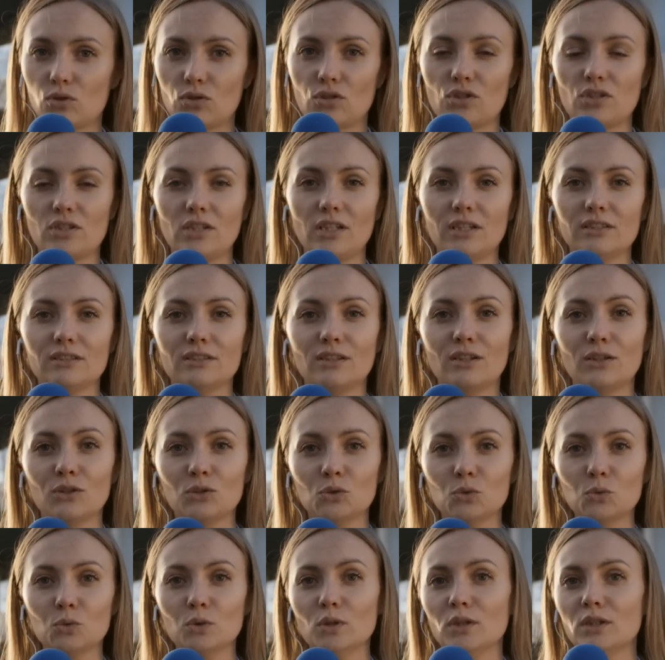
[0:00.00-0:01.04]
How will the
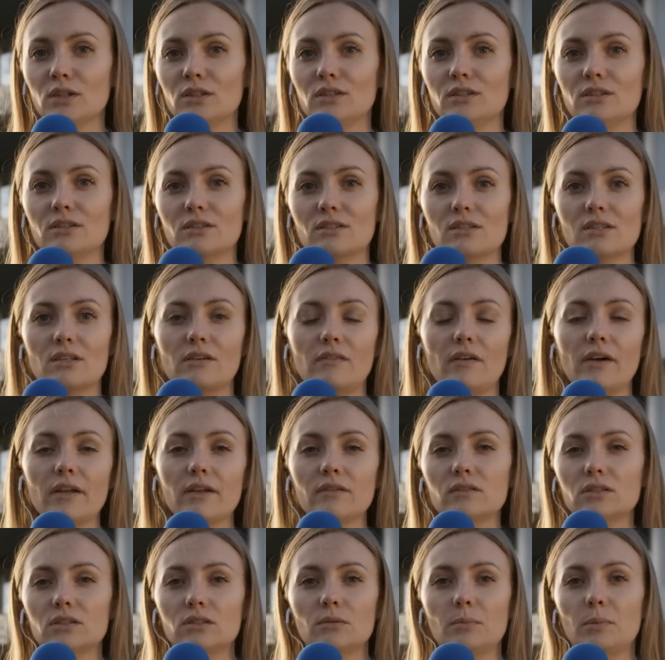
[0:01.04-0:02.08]
world attempt to
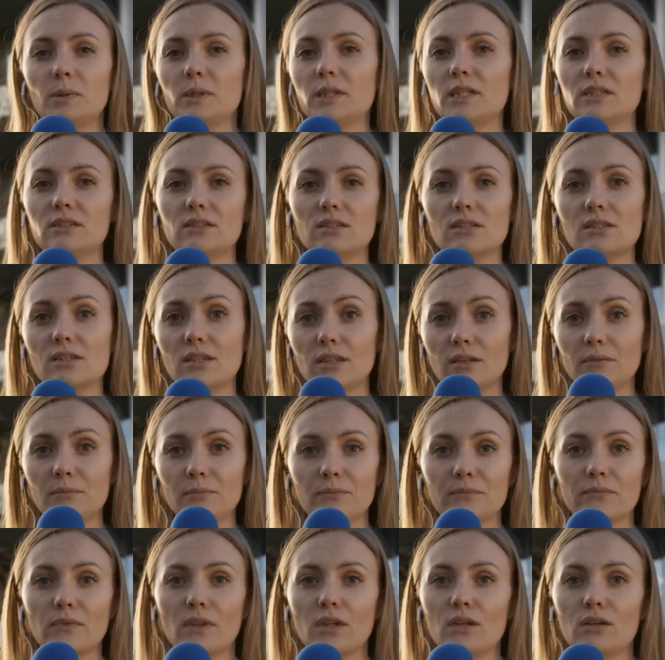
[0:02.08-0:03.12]
explain the
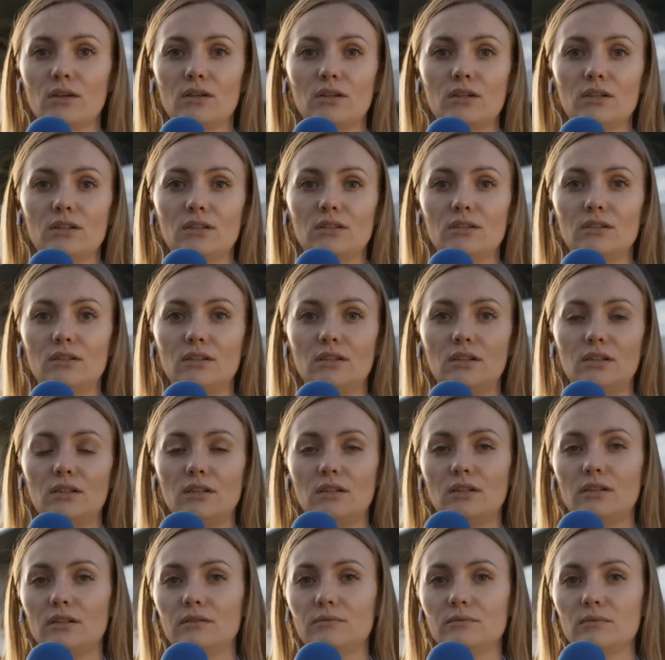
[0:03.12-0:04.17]
sudden
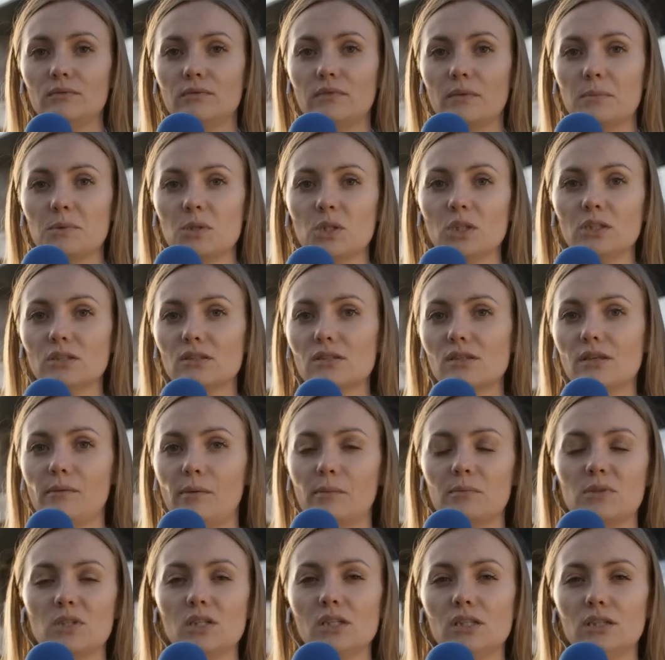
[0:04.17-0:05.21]
disappearance of
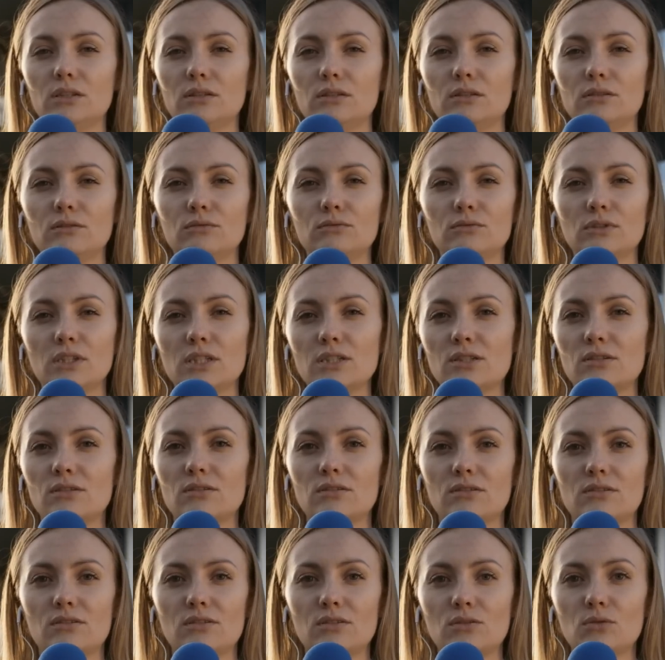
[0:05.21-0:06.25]
millions and millions of
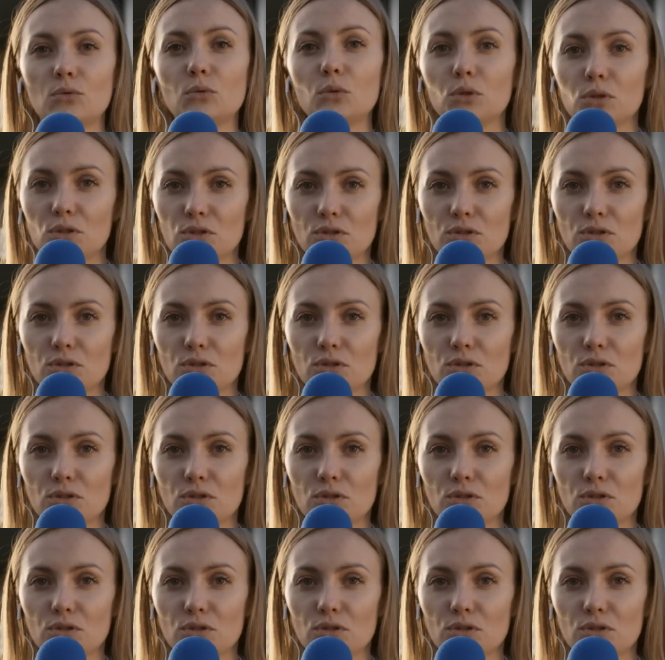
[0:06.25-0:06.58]
people?